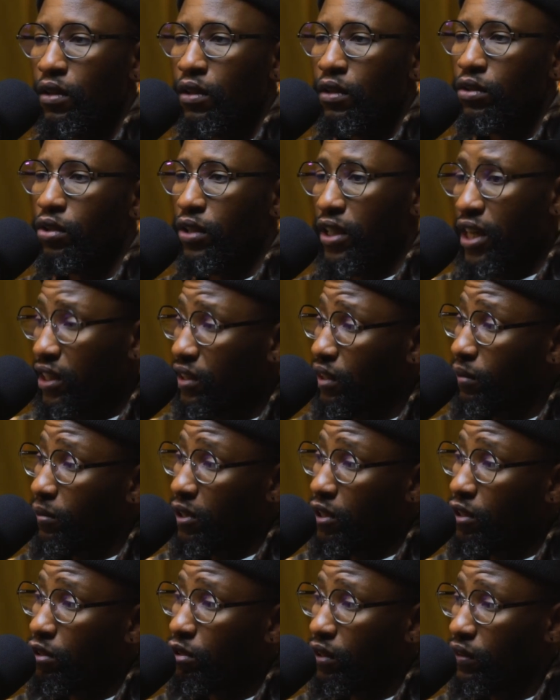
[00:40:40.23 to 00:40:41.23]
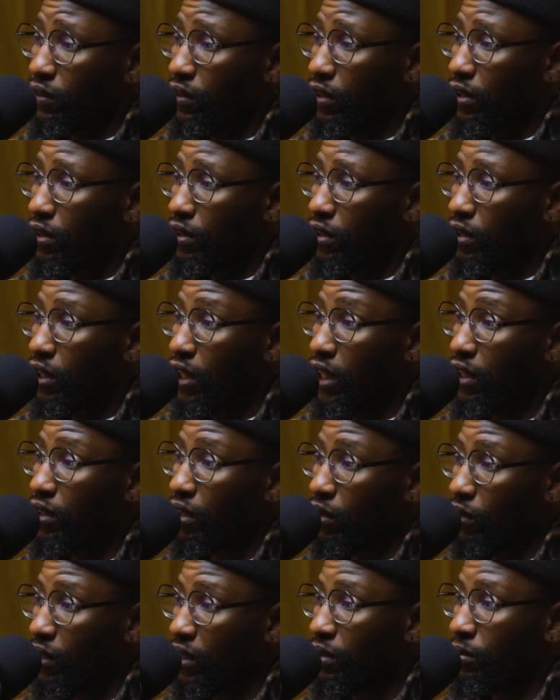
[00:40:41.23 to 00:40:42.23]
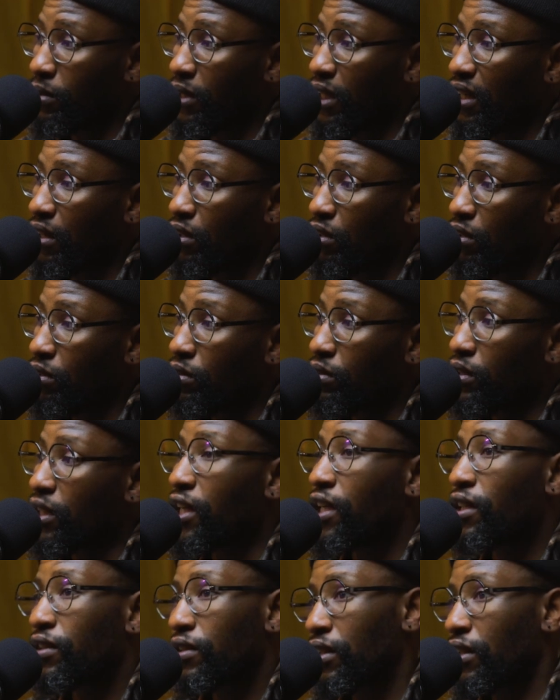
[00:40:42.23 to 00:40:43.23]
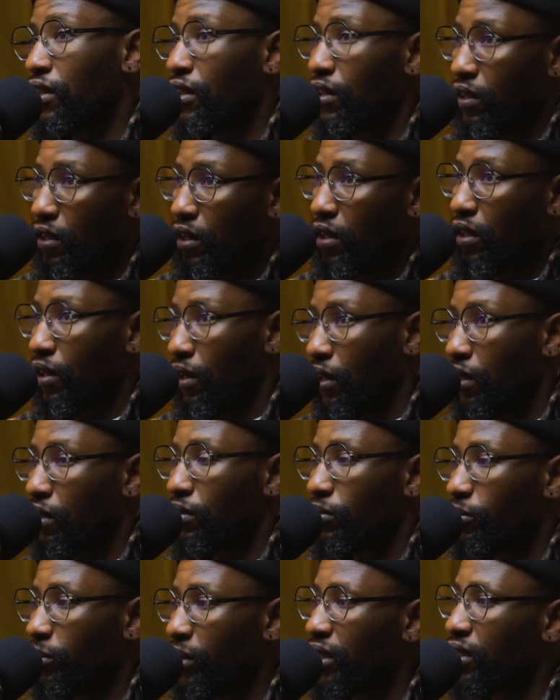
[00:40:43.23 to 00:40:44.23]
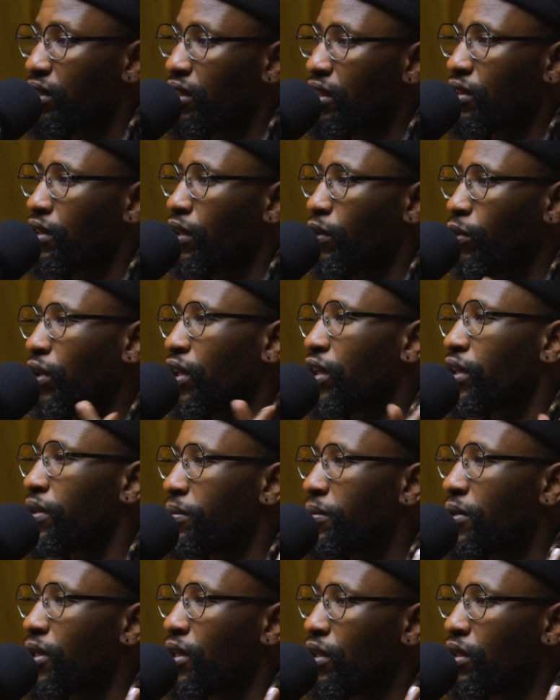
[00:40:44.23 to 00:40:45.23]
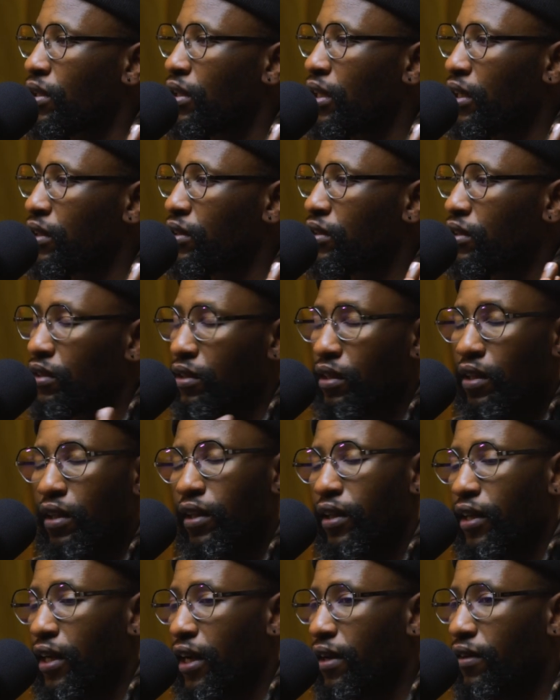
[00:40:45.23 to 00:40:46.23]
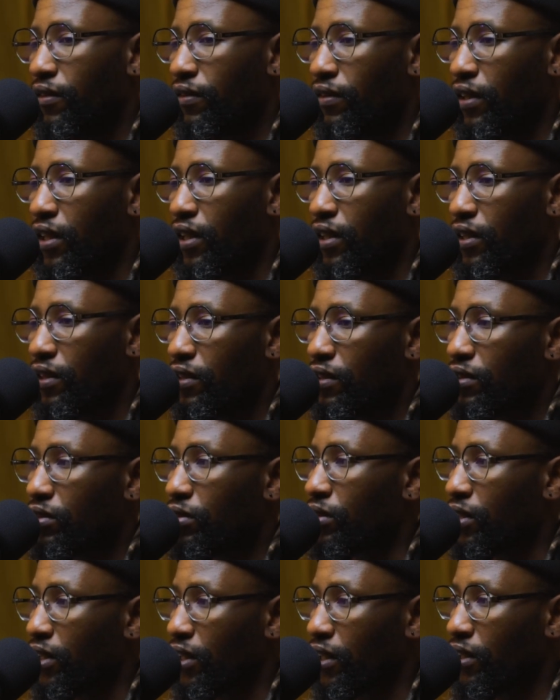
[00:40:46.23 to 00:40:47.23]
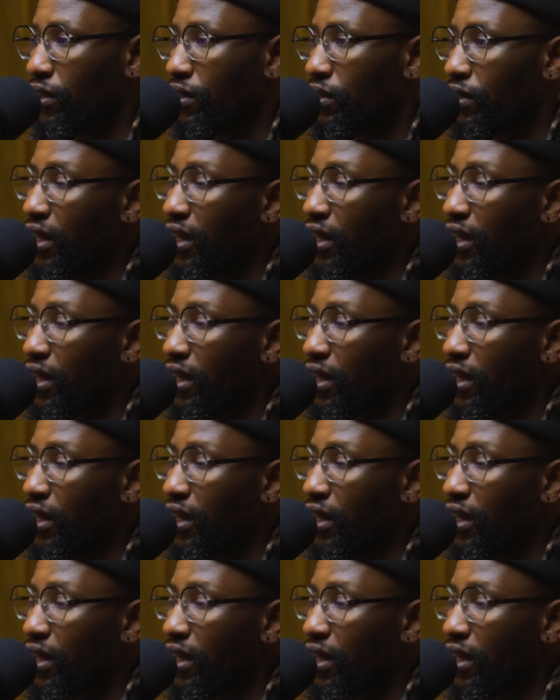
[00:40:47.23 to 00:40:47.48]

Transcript: So yes, I'm an introvert. Yes, I want to be alone. Yes, but there's a thing in me that's just like, I have fun. It's okay.